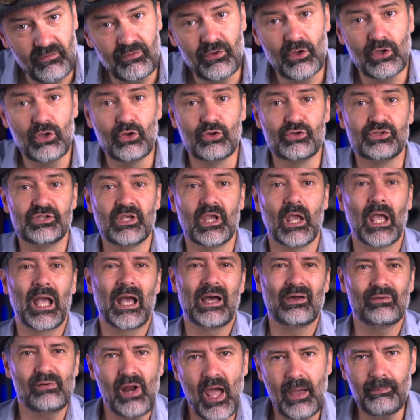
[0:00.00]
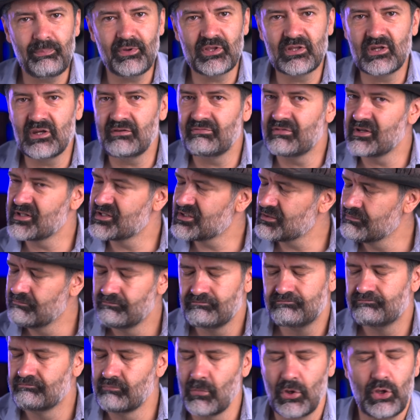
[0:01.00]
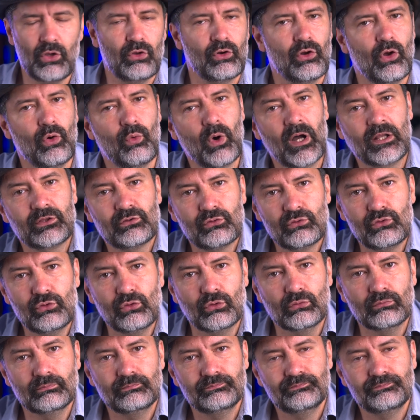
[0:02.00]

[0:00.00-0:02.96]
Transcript: you're using rapid rivets, you know what to do.